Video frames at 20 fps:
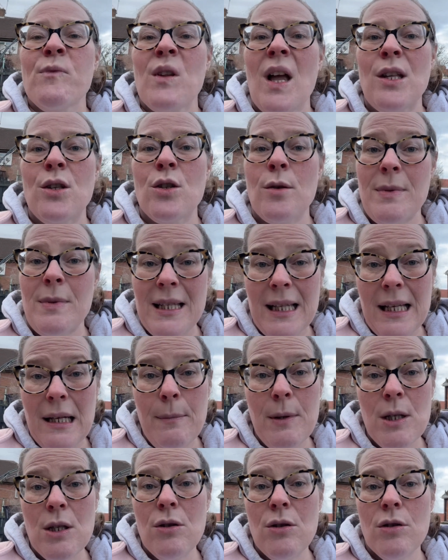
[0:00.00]
And some
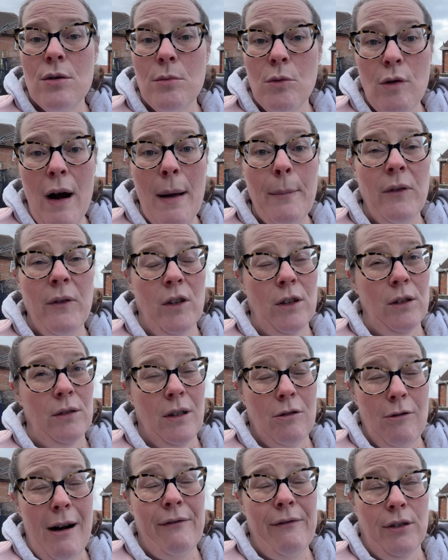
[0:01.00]
sleepers and some gravel,
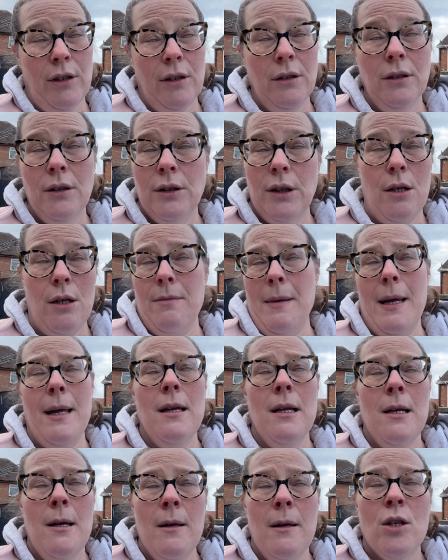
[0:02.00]
gravel, excuse me,
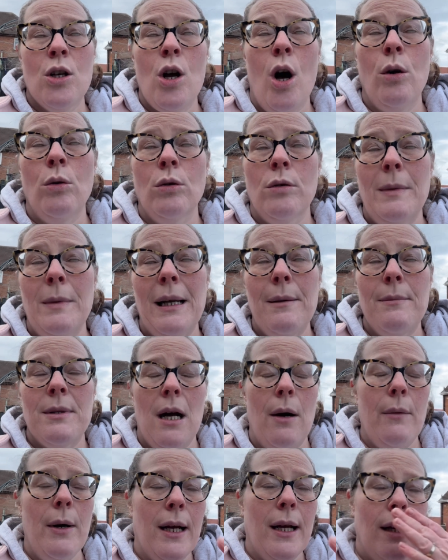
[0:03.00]
it's cold, my lips
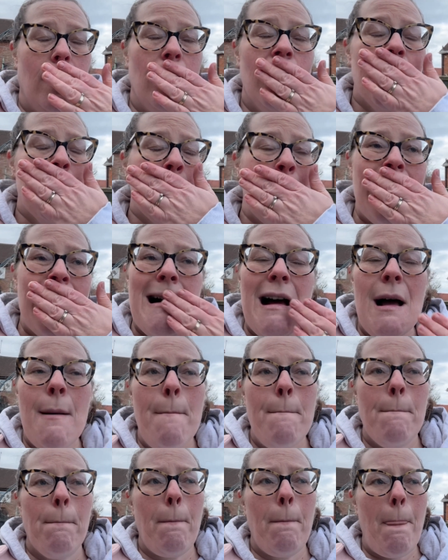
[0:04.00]
aren't working,
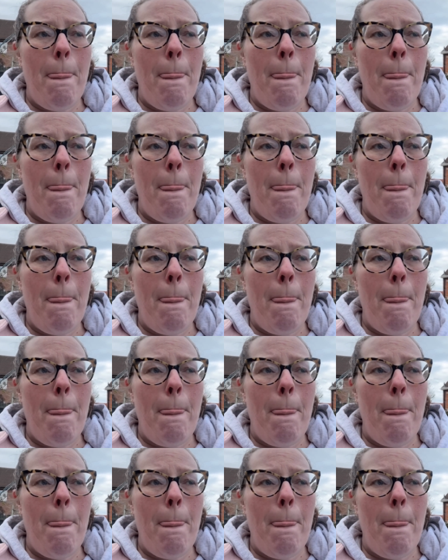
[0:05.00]
um,